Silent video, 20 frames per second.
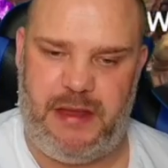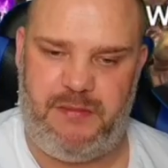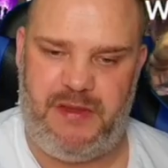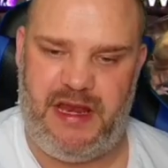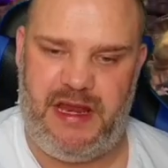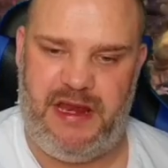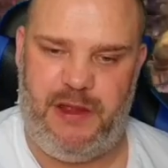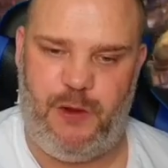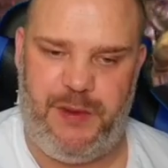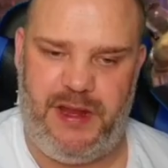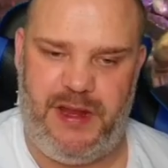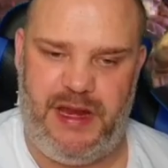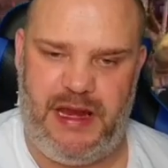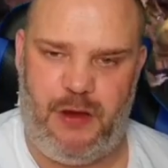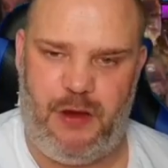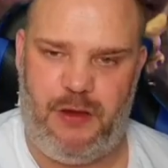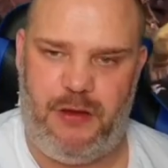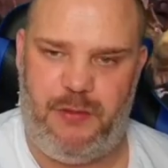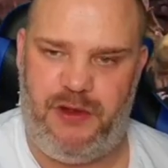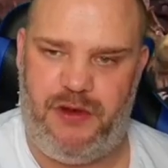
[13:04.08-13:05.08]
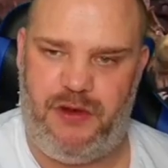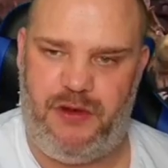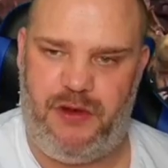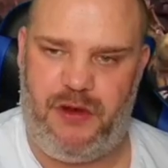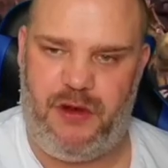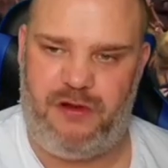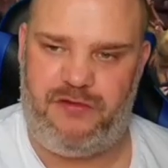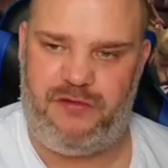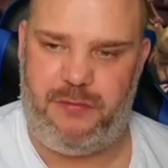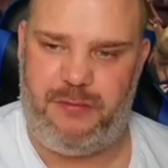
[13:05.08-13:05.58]
can be a little bit lower, but
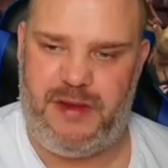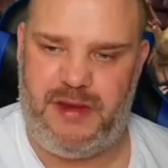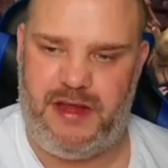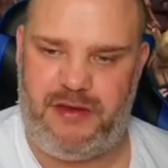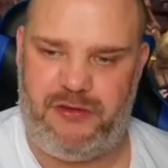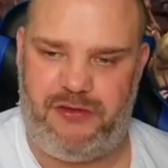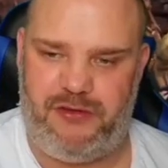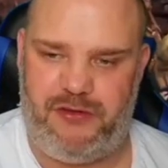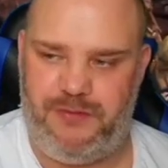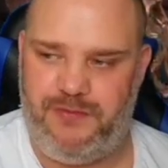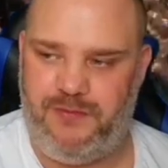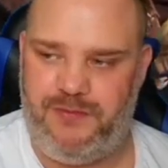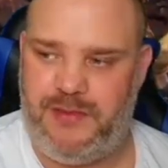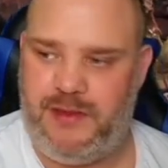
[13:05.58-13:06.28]
not often much.